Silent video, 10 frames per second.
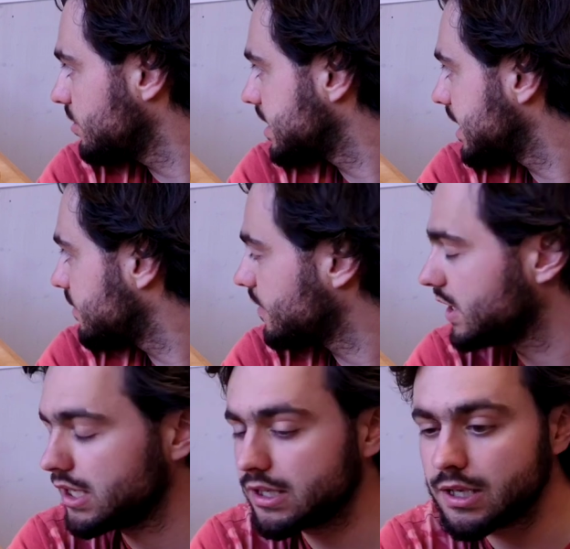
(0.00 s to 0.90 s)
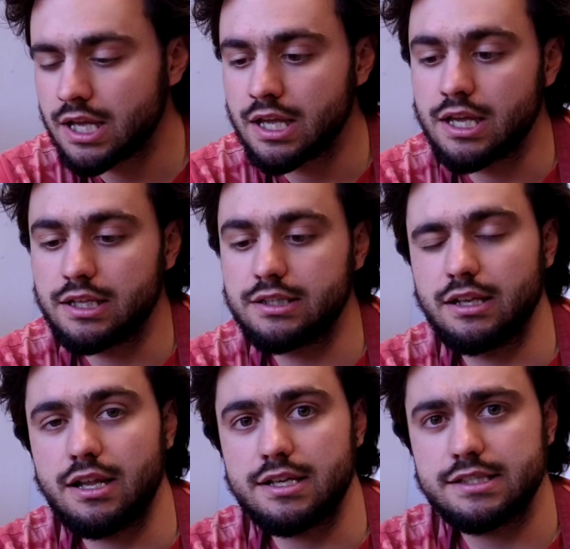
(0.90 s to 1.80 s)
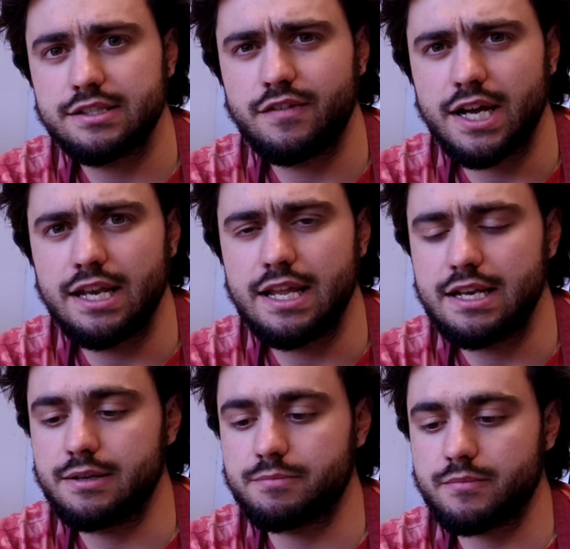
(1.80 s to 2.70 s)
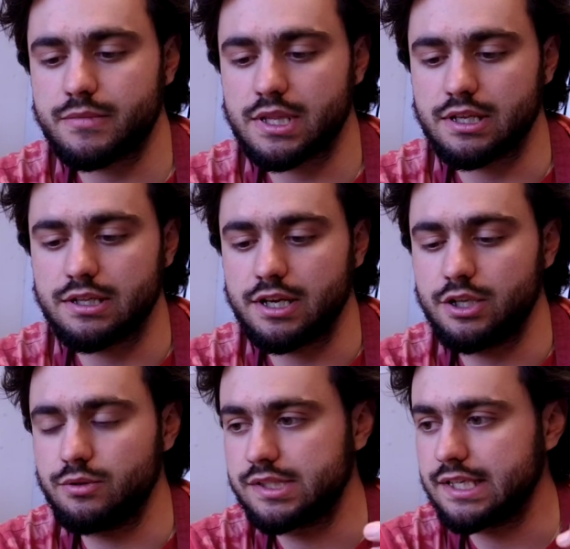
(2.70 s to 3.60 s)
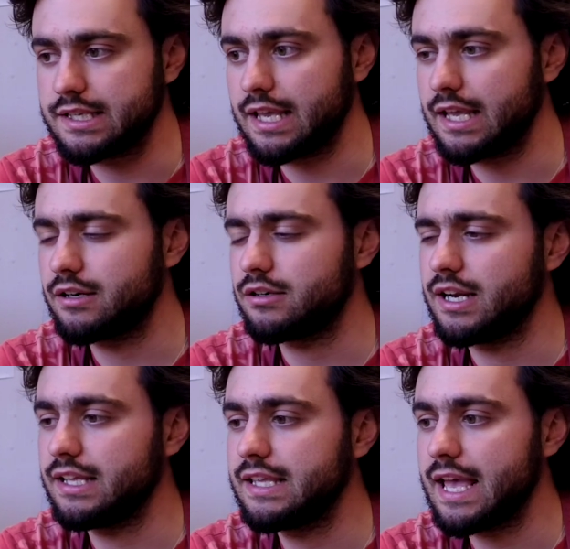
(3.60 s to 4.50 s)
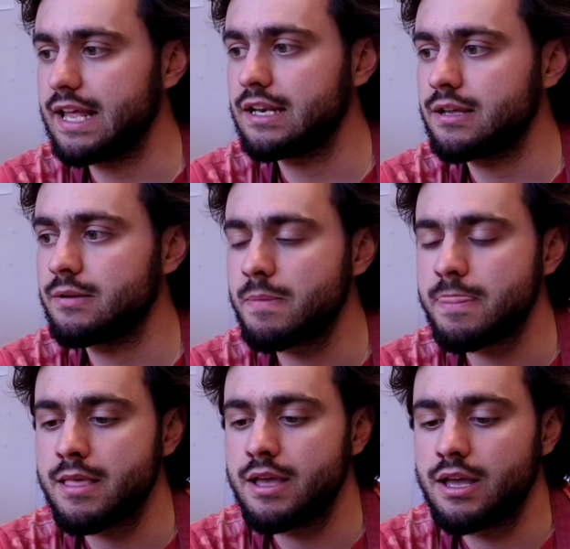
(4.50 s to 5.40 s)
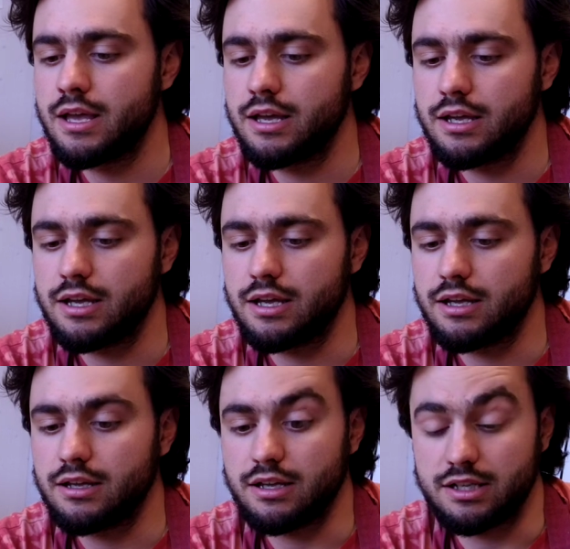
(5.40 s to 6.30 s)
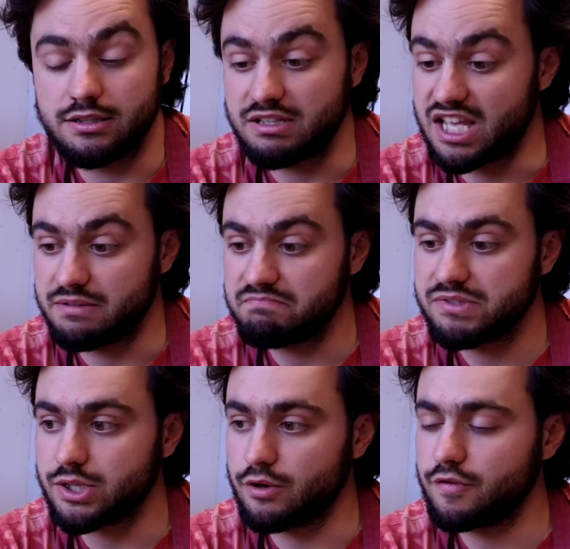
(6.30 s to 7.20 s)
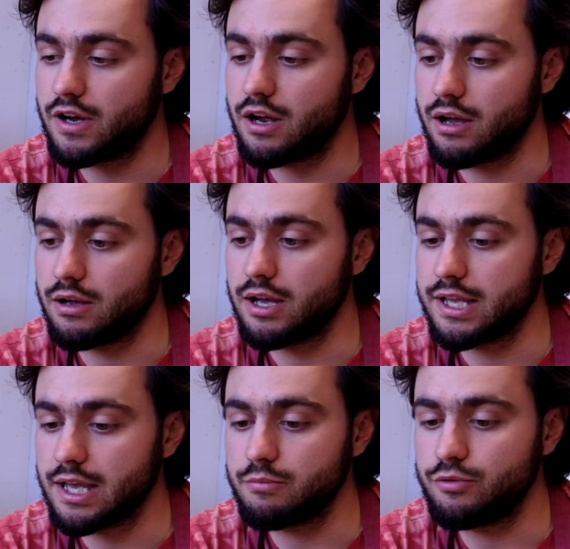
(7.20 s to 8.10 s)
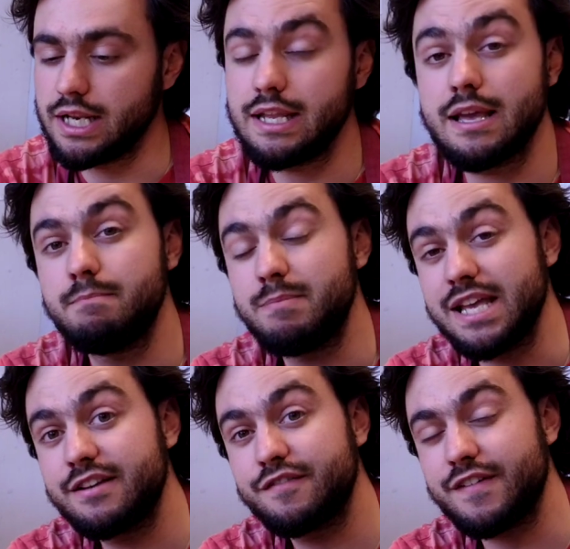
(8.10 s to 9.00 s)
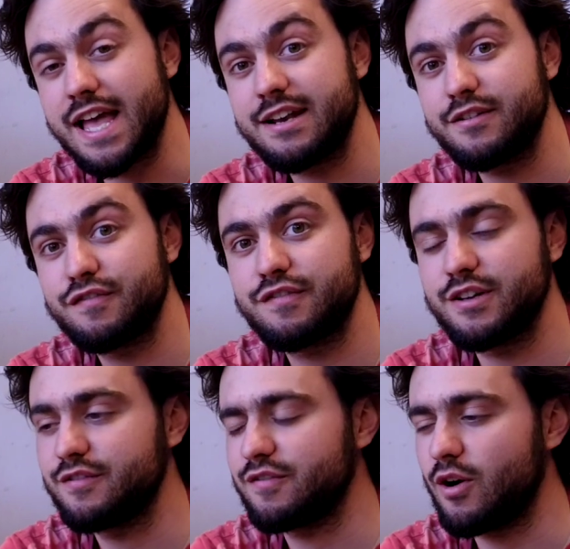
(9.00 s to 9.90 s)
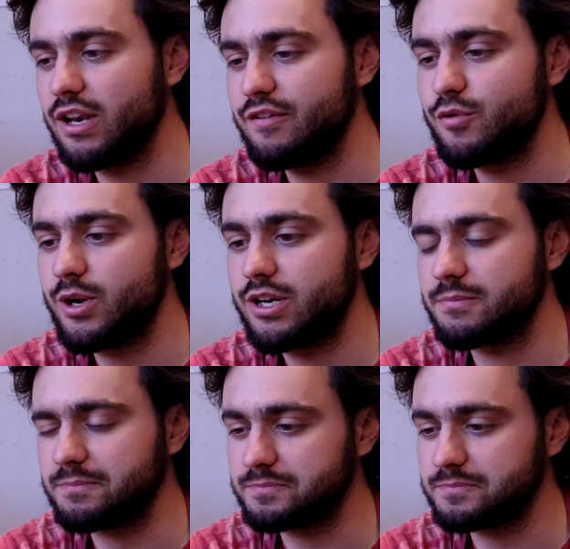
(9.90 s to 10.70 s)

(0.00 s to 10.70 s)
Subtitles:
used it for the last violin, and I used it here again. And yeah, so far I am really a big fan of olive wood.